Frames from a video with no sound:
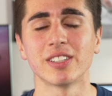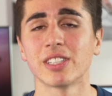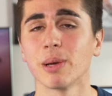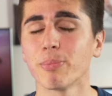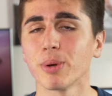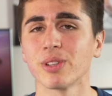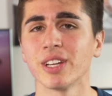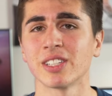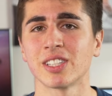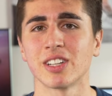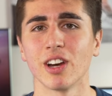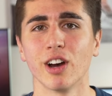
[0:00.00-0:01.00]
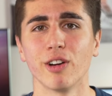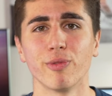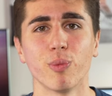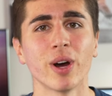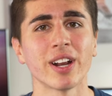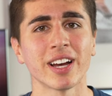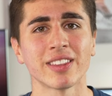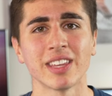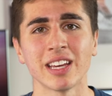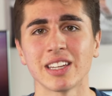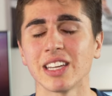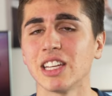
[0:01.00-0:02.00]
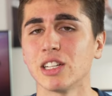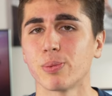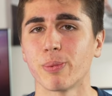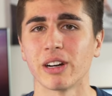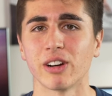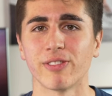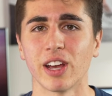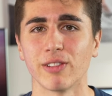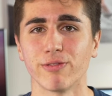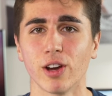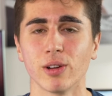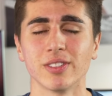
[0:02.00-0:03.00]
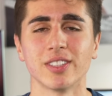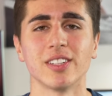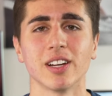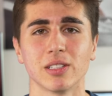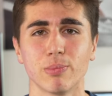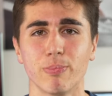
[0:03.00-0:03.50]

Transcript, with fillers: simple list of what I think each pair of headphones does